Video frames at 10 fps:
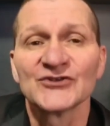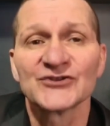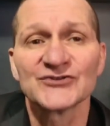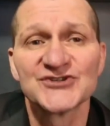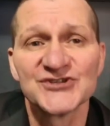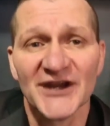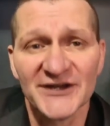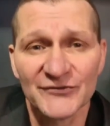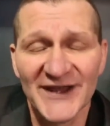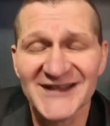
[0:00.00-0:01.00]
to
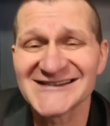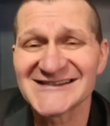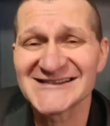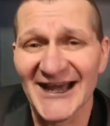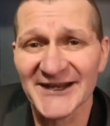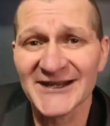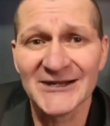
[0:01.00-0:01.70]
generate side income.